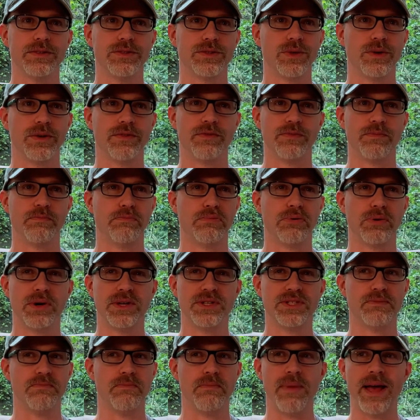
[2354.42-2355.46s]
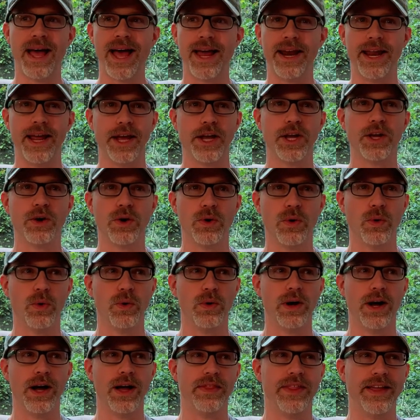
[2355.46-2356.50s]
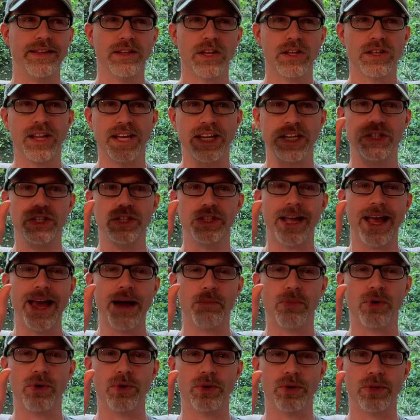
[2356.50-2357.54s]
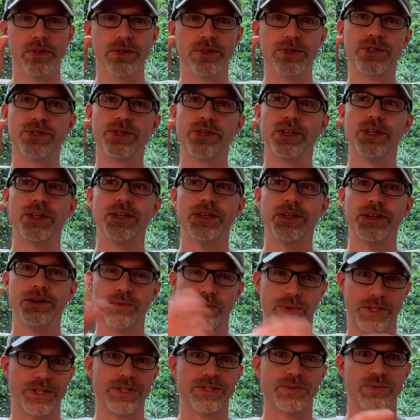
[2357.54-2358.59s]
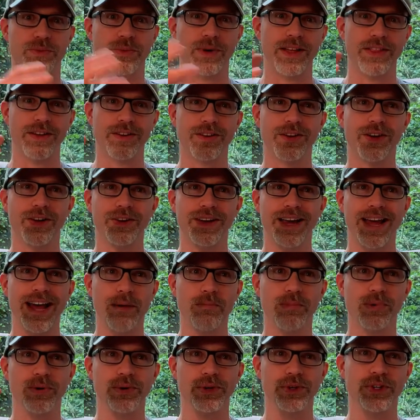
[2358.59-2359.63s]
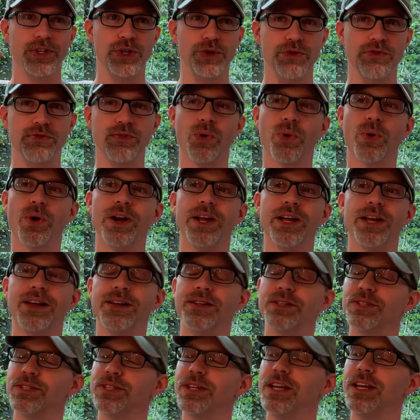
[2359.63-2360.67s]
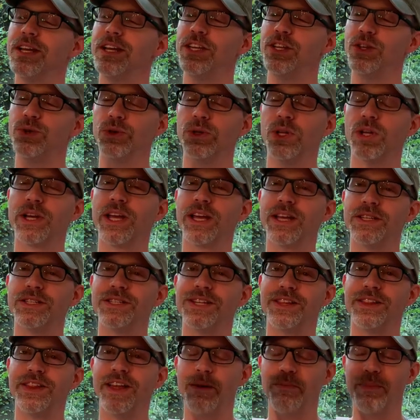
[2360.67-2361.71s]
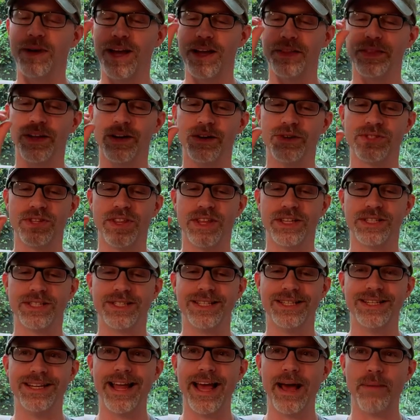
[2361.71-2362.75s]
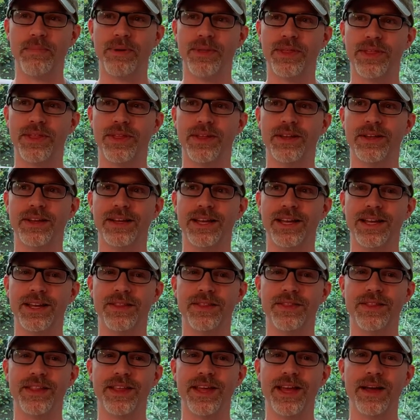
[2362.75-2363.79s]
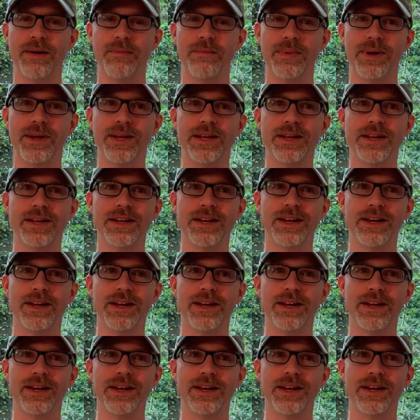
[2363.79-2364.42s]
sort of prismatic. They look like emeralds, which is why they're called emerald euphorias. You look into them and there's this depth in them.